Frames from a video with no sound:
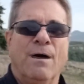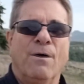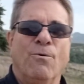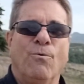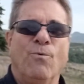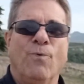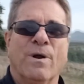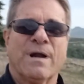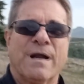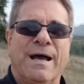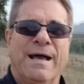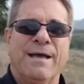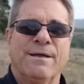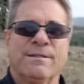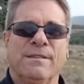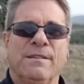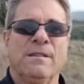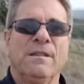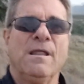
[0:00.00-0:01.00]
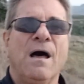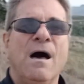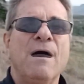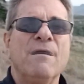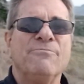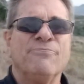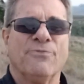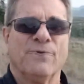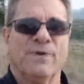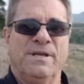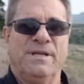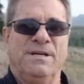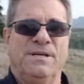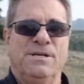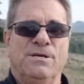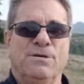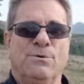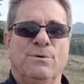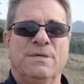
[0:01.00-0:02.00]
what I love for you to
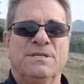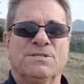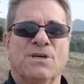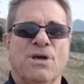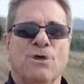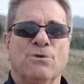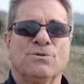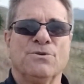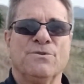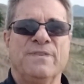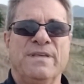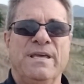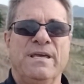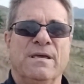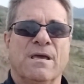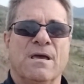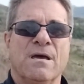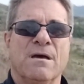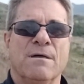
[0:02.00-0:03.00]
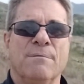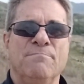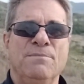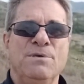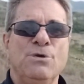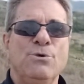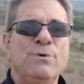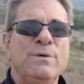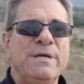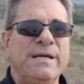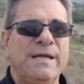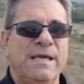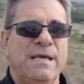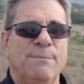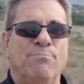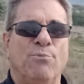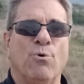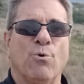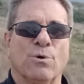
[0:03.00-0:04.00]
do is go to the community
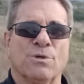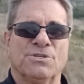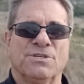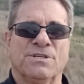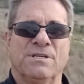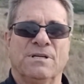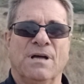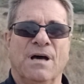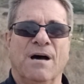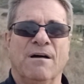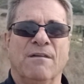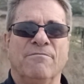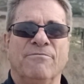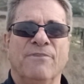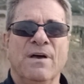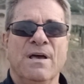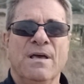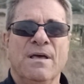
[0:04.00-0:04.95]
portion of